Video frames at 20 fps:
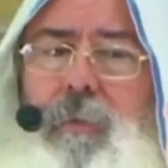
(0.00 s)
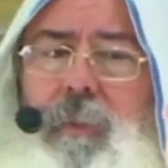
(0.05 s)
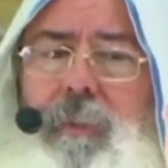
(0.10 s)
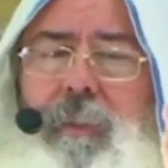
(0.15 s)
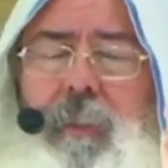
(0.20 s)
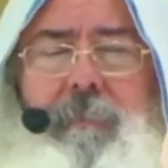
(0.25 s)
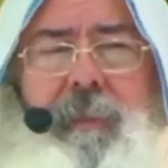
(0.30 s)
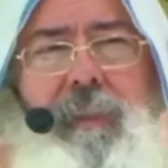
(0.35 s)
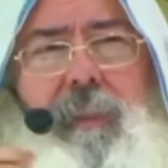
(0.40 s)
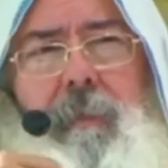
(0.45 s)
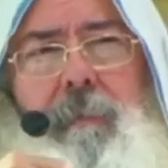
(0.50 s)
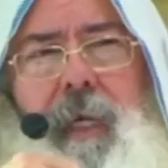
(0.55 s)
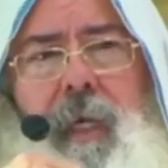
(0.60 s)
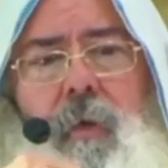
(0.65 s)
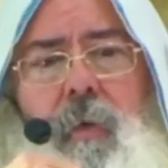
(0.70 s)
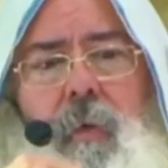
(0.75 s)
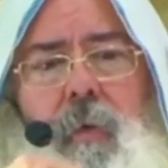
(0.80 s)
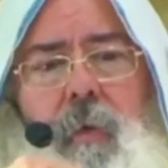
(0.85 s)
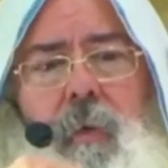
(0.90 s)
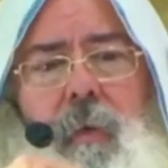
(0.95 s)
Did he
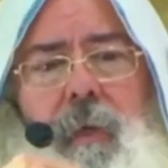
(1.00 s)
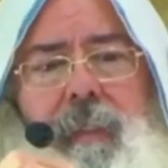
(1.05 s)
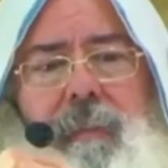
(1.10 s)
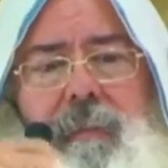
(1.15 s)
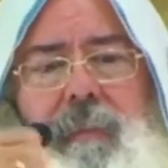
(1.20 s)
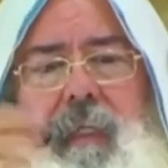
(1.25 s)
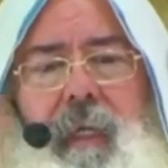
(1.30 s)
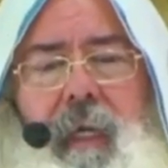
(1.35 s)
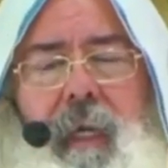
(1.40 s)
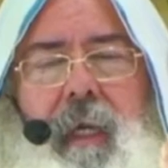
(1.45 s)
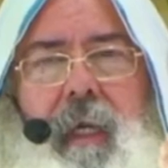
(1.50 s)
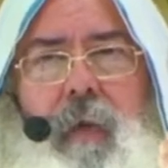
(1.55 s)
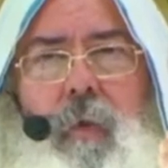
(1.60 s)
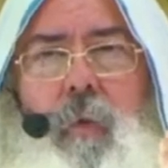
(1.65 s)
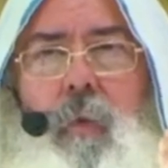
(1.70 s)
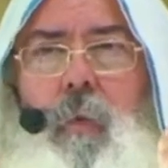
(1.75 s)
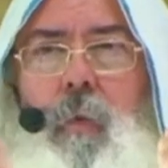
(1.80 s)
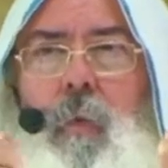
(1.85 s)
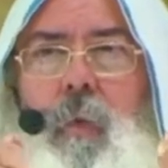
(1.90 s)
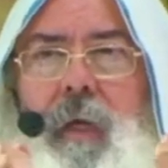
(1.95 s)
meditate it to
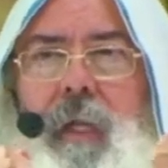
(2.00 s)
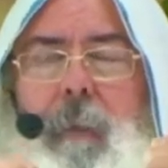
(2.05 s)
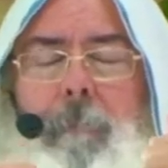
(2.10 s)
say,